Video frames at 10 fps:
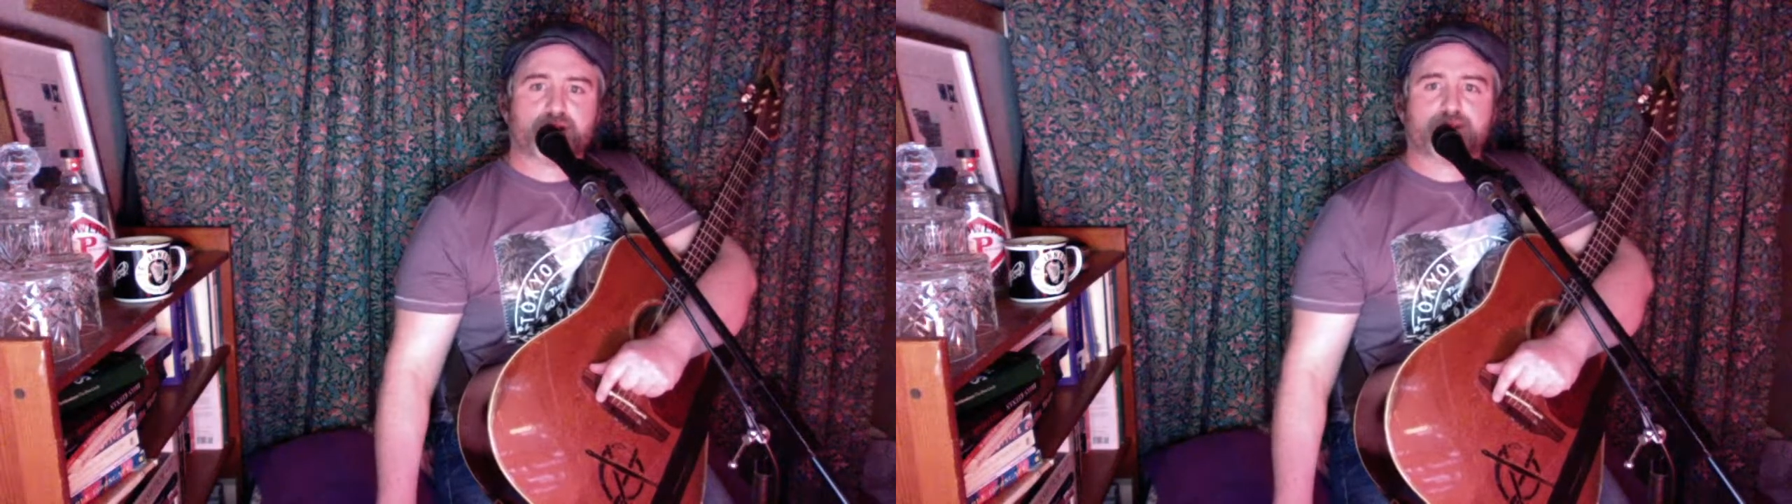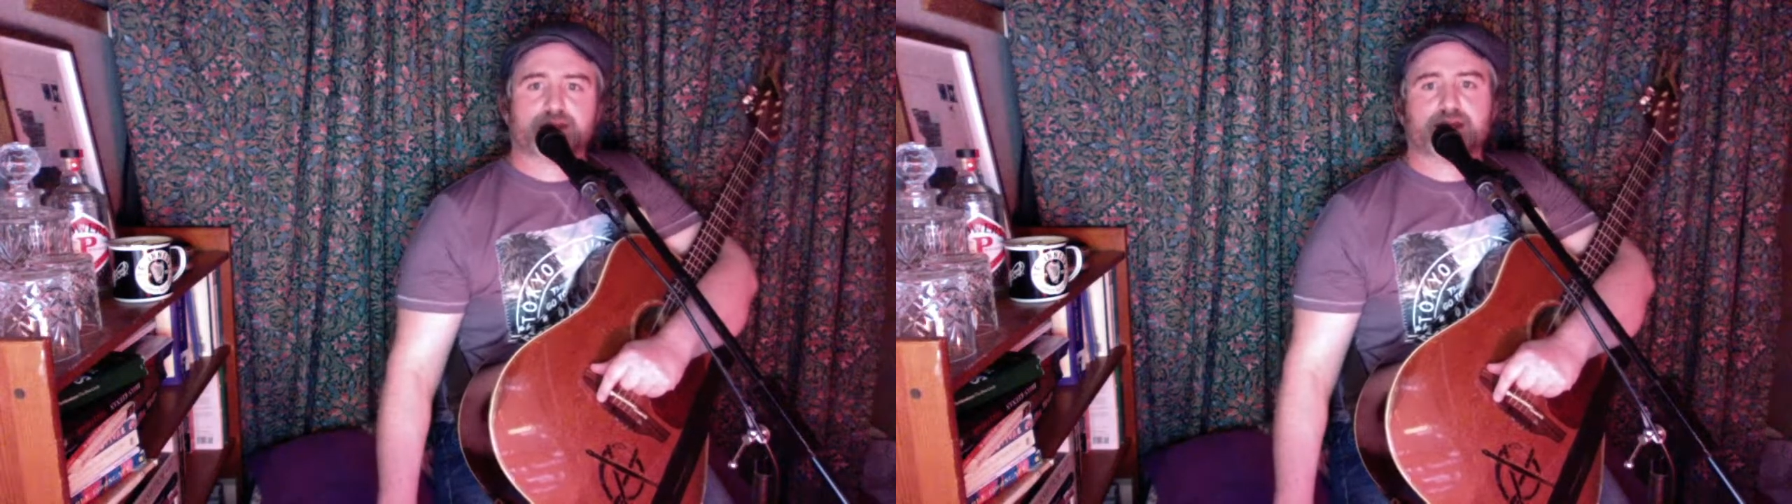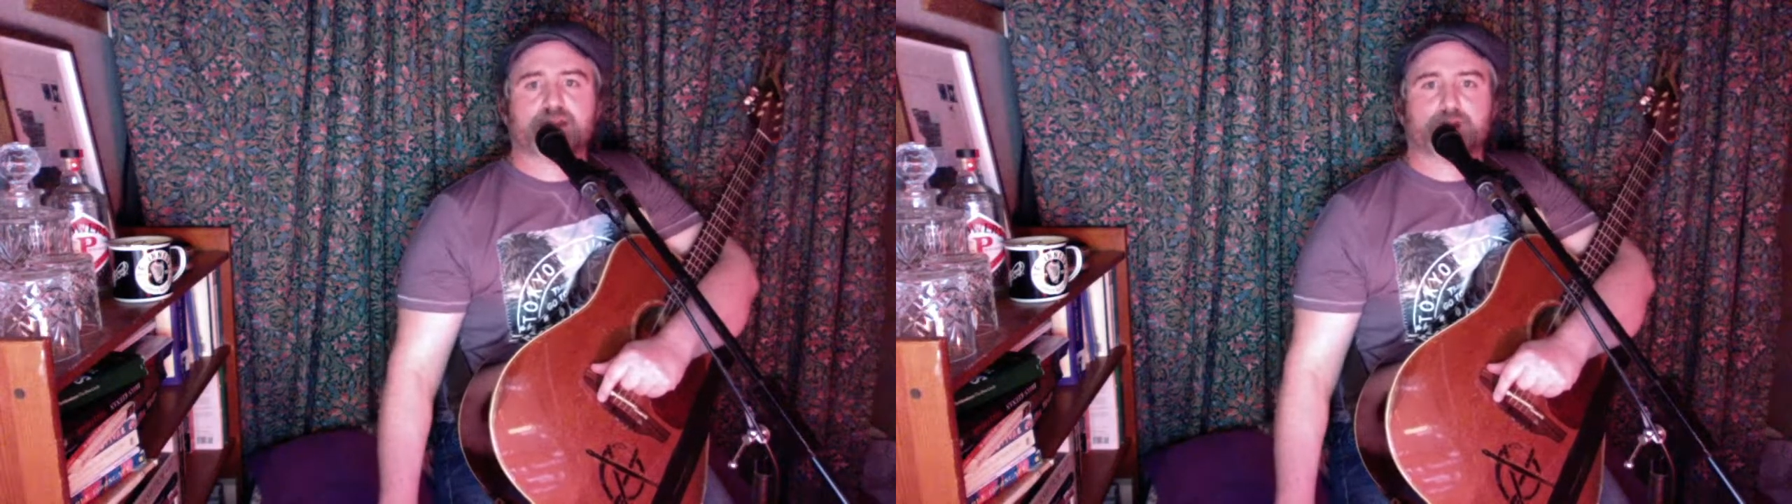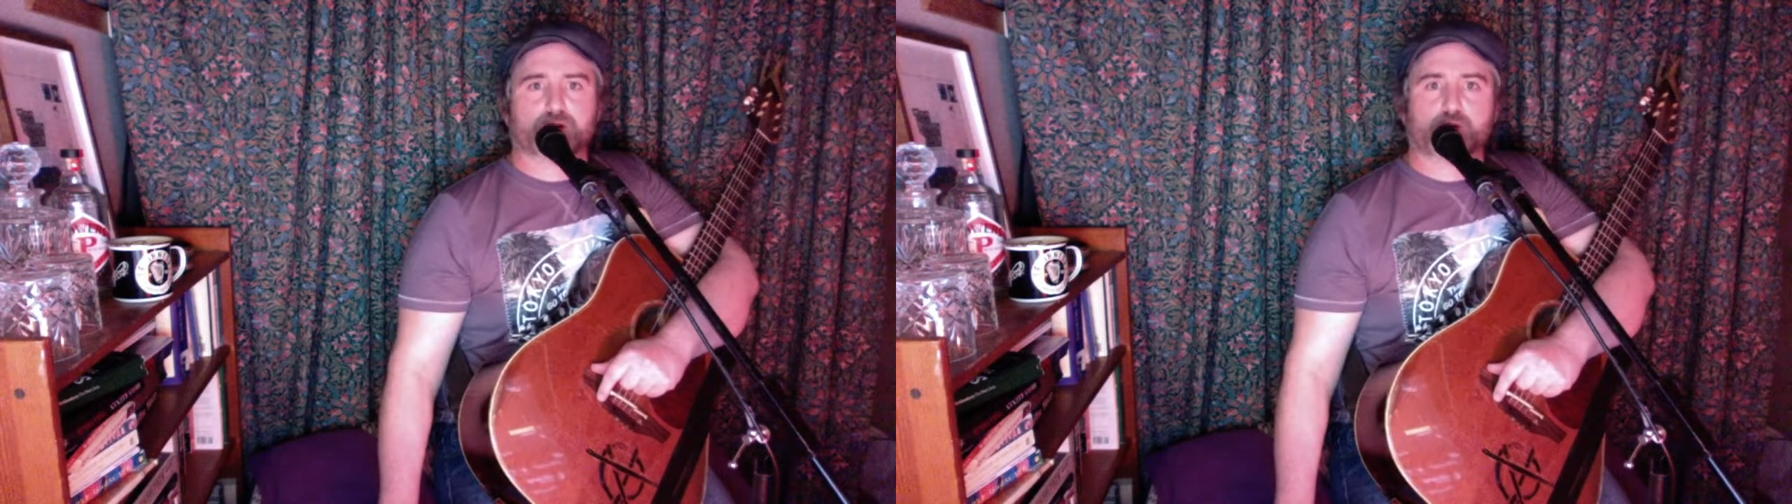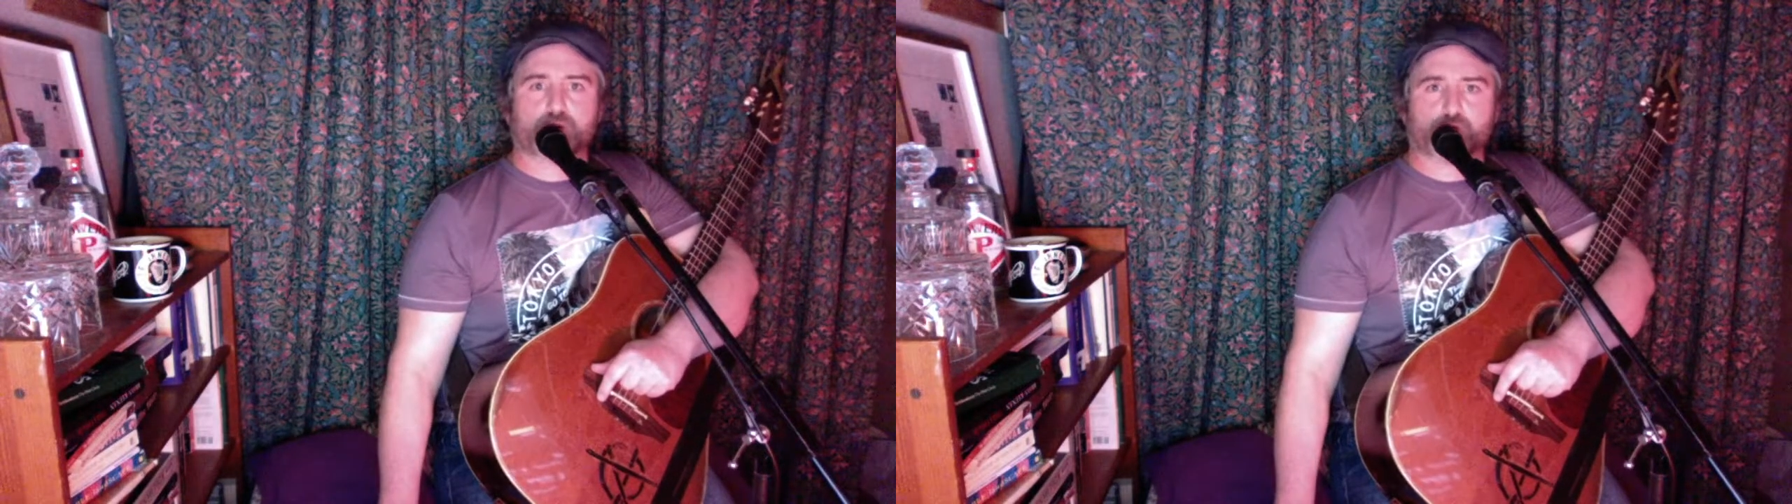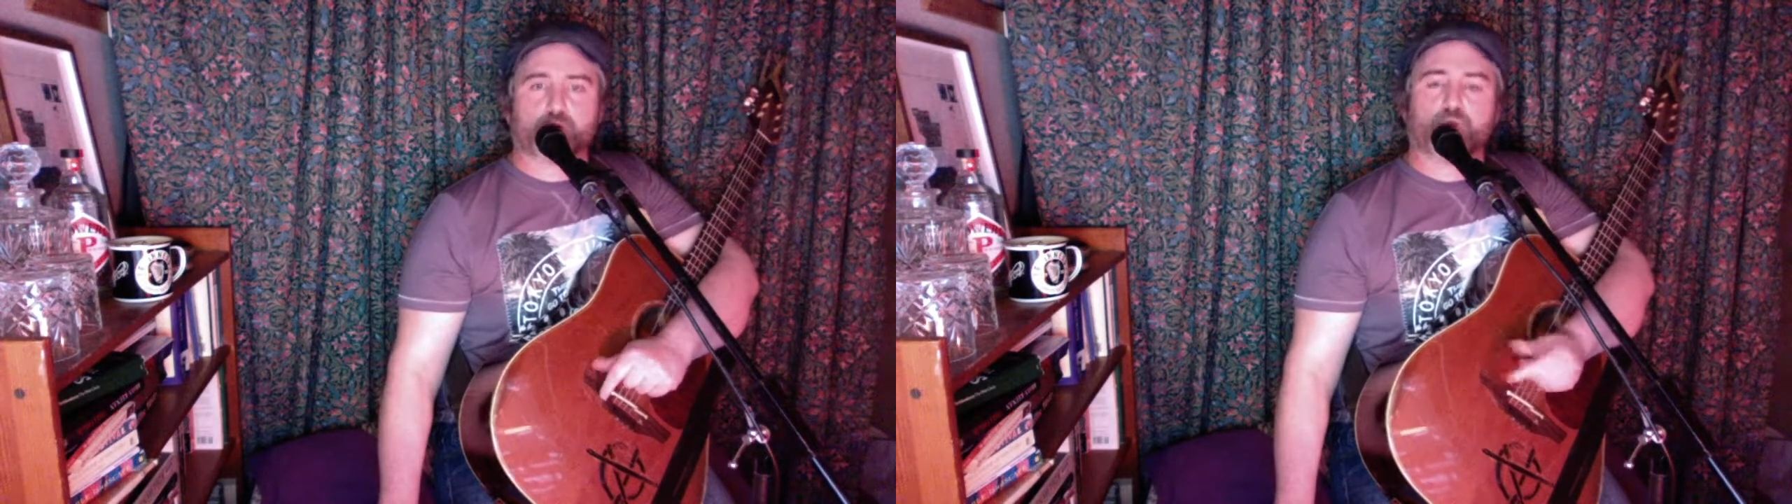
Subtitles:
those were